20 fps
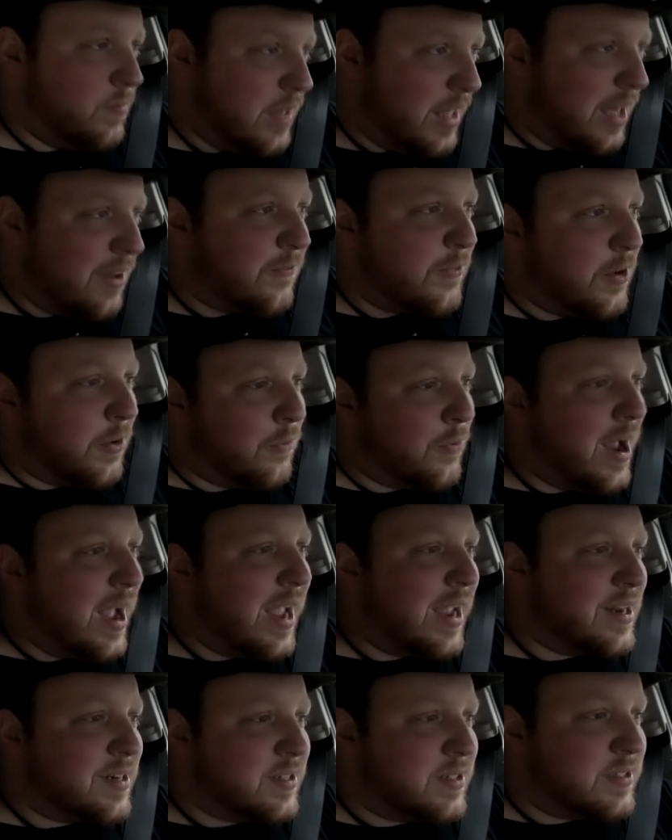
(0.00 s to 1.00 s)
if it
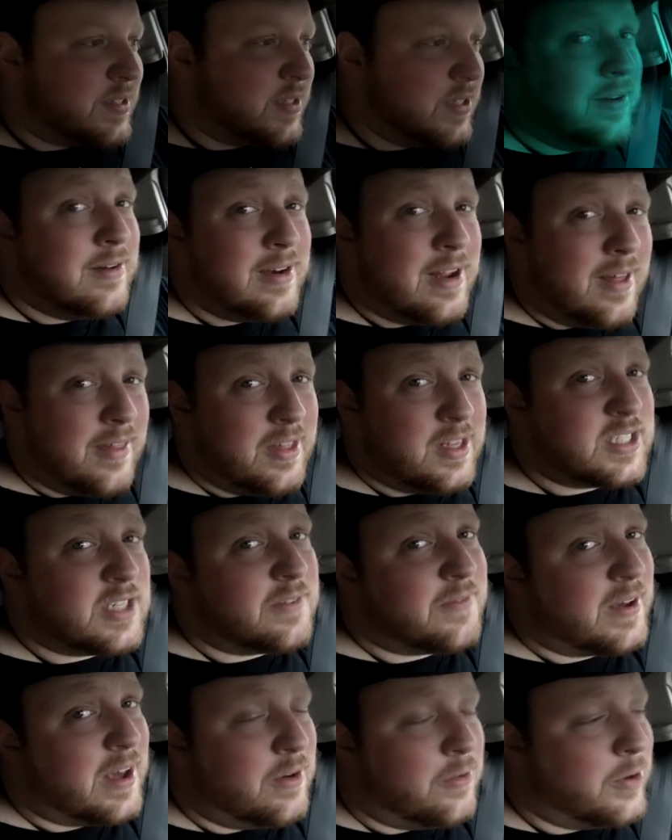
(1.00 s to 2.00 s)
rains. Now, this
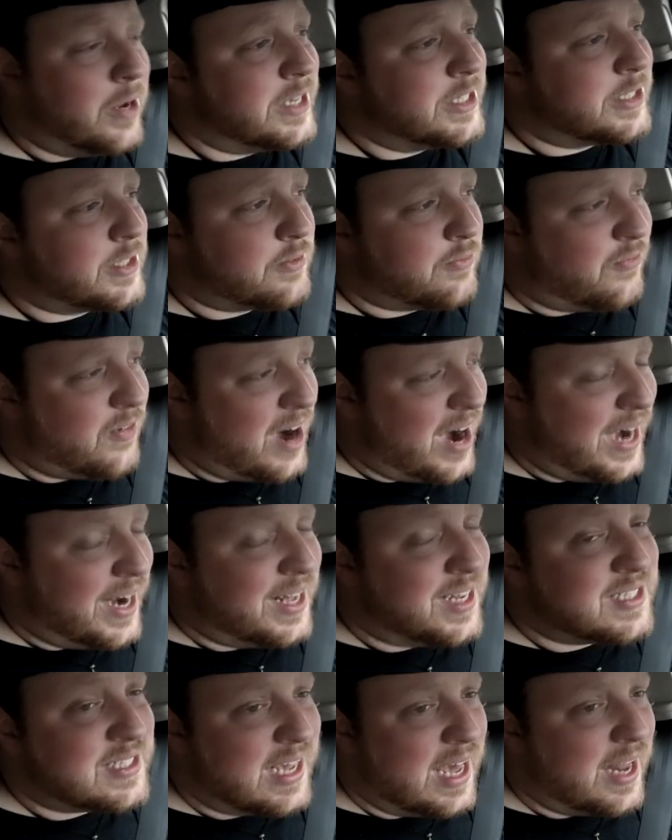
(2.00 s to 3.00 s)
event runs
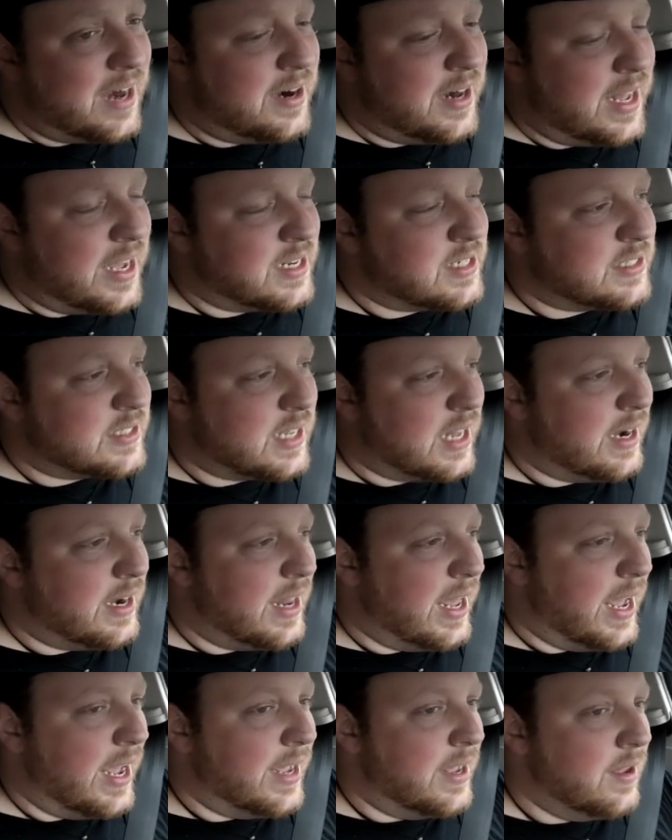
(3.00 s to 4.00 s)
Friday, Saturday, and
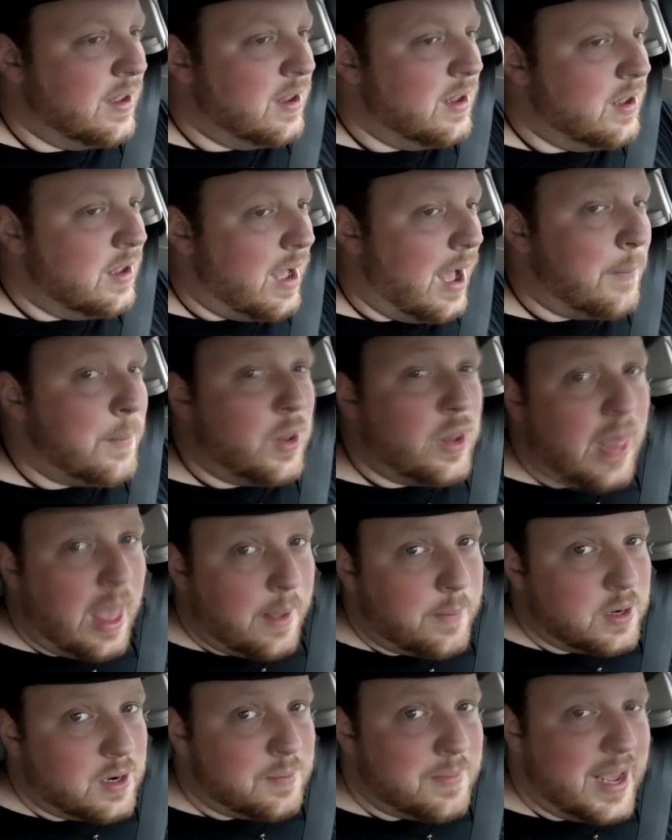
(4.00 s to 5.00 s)
Sunday. I'm only
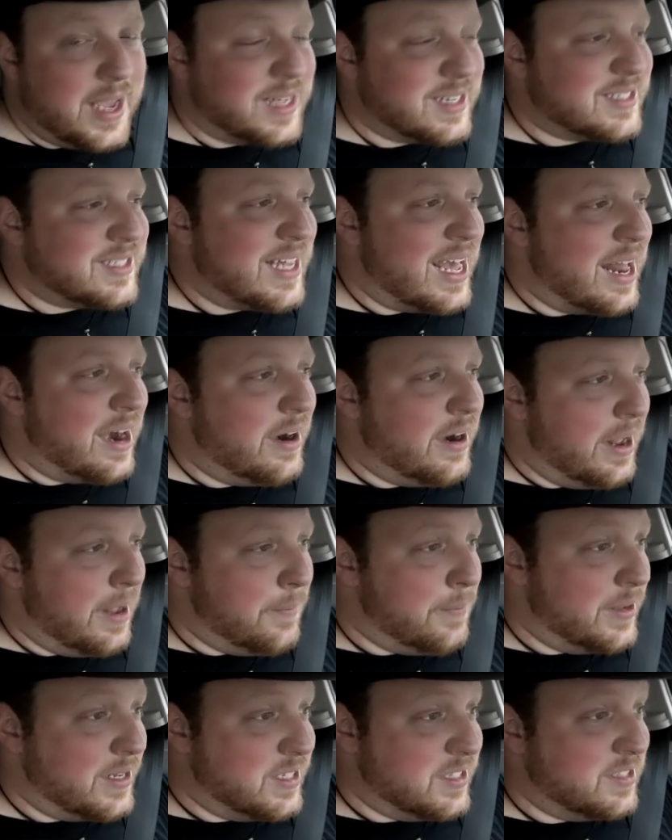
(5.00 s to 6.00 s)
able to make it Saturday
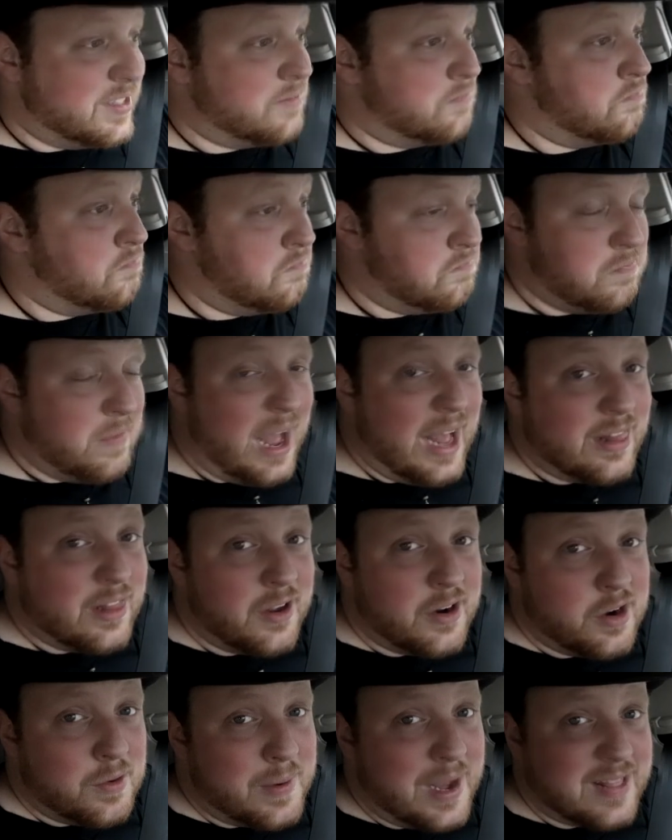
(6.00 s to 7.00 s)
because I
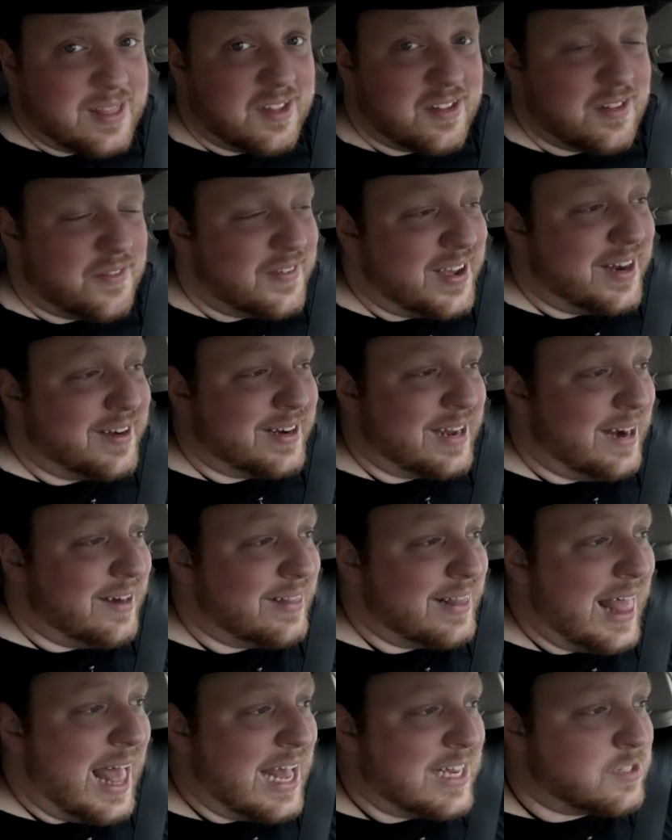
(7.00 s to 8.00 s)
learned about this event kind of
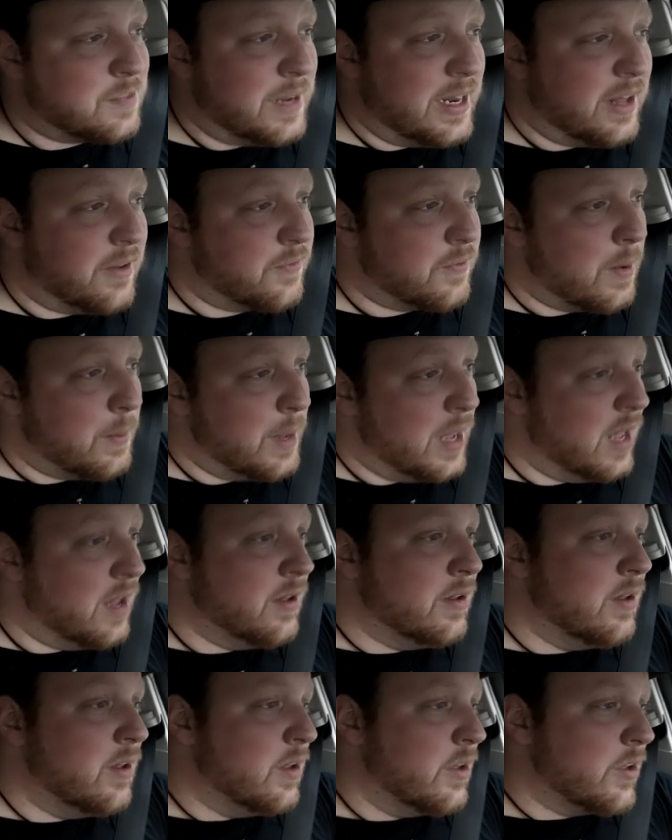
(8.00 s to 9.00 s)
last minute from a
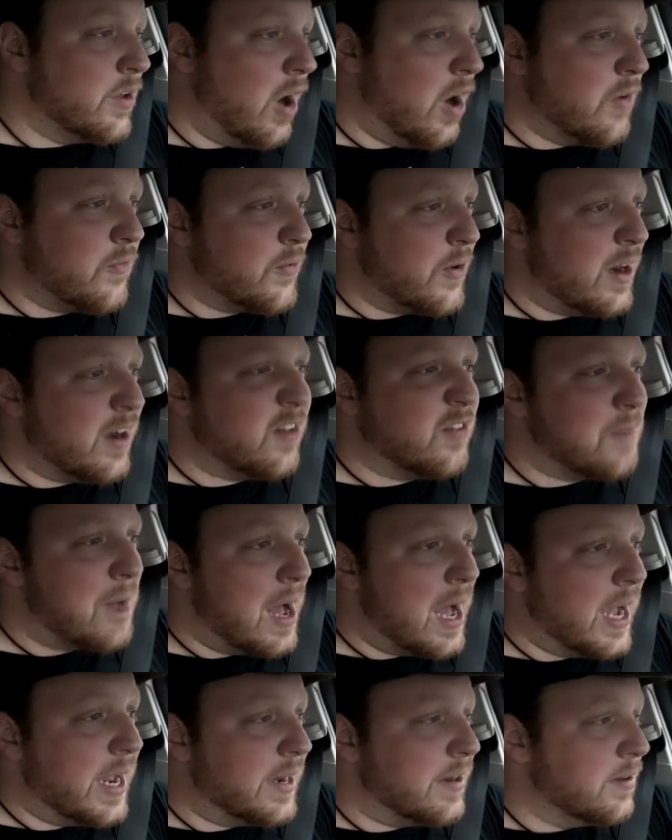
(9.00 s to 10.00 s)
car friend of
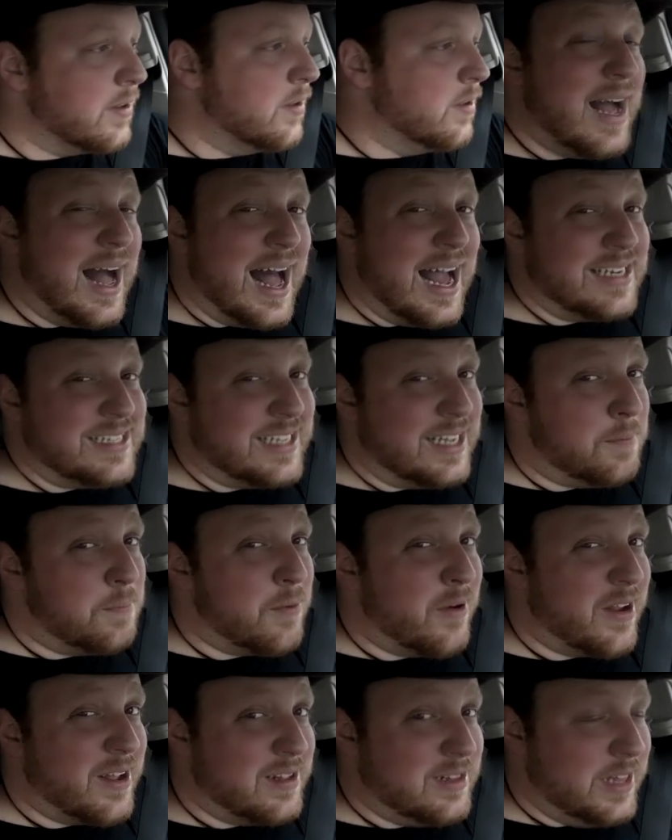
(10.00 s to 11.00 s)
mine. I did
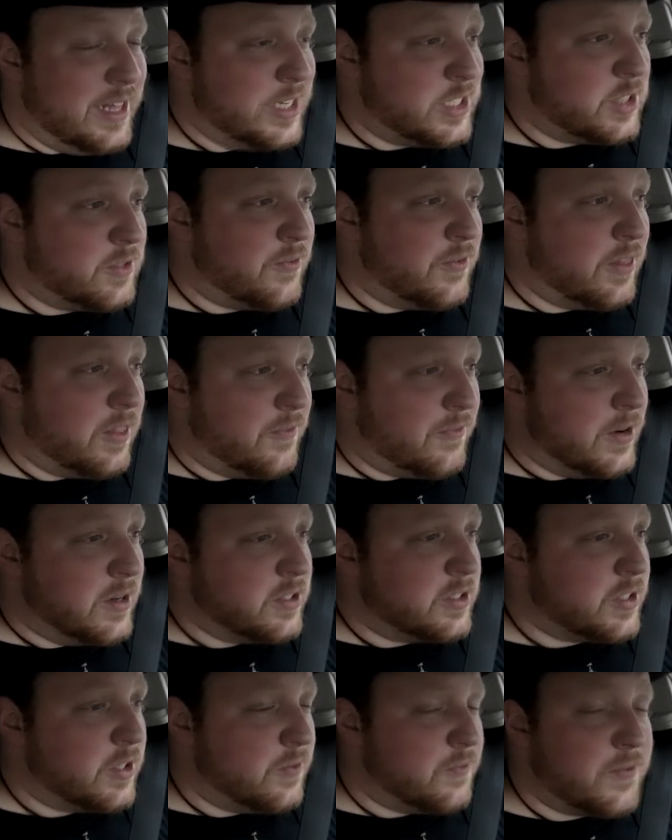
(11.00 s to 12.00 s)
bring Glitch for the
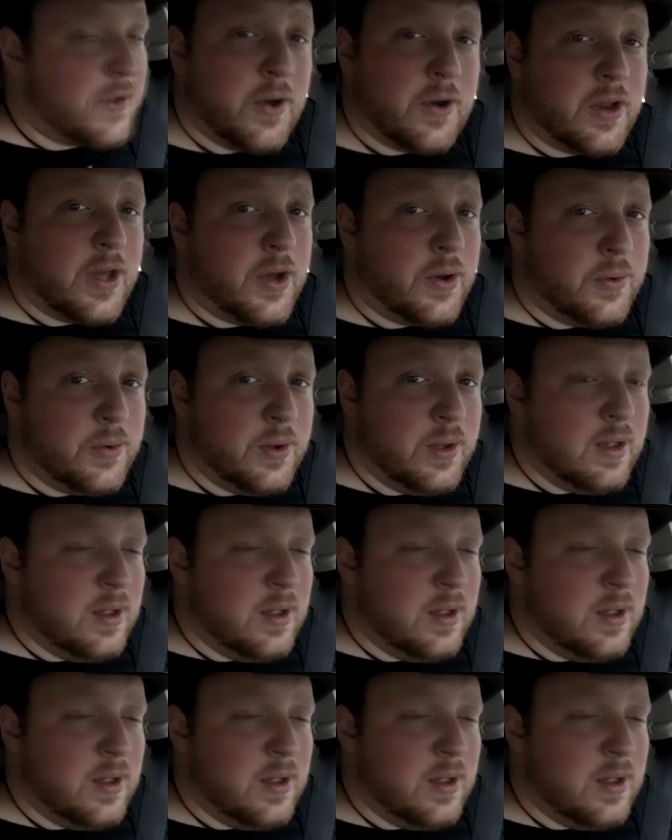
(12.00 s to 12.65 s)
fursuit photo,